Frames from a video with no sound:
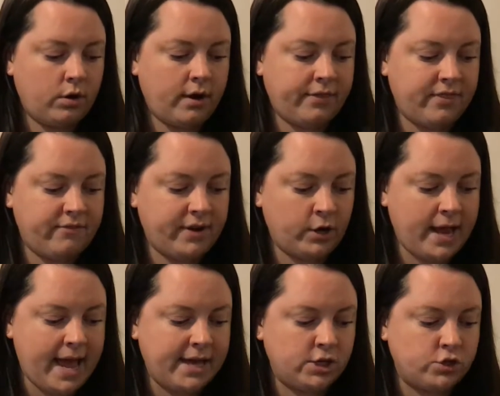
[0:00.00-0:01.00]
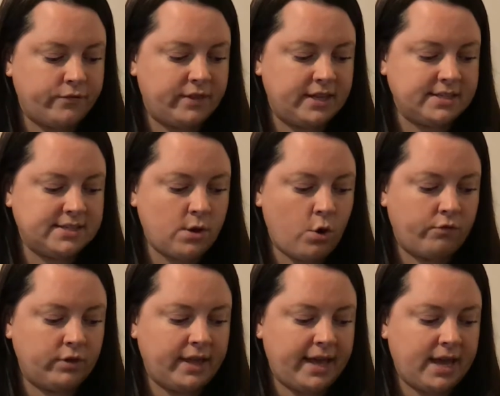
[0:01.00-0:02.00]
at the very edge of this
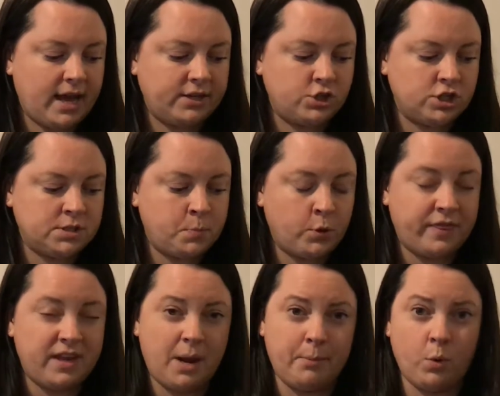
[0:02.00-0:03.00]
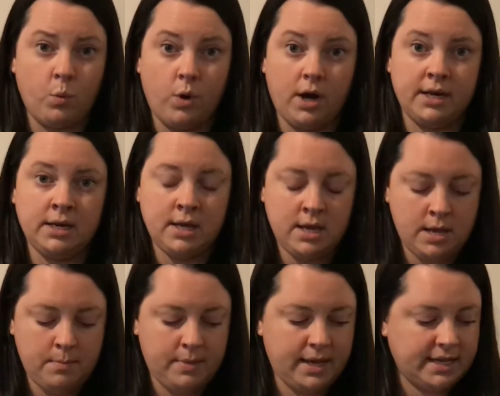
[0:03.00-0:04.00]
overlay, I just put the number one
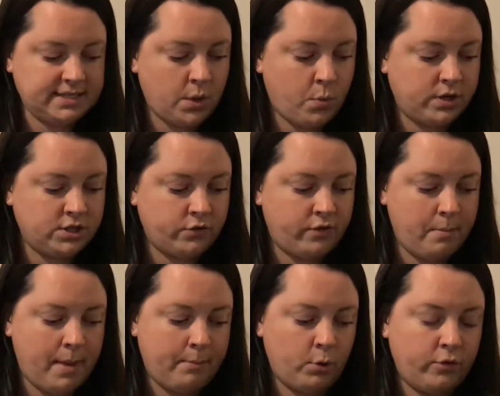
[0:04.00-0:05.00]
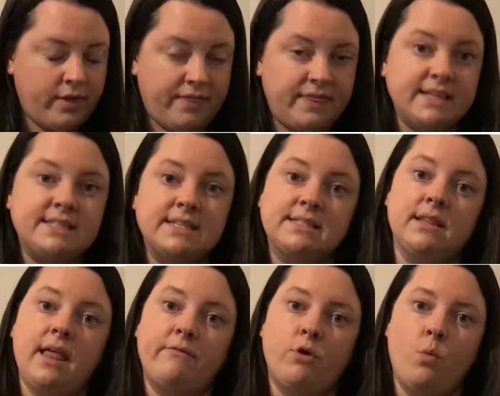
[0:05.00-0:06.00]
because I want to remember that this is
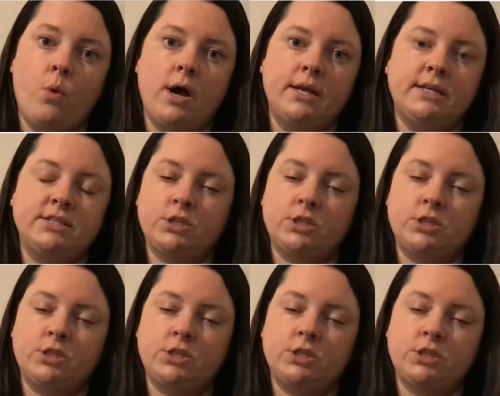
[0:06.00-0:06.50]
level one.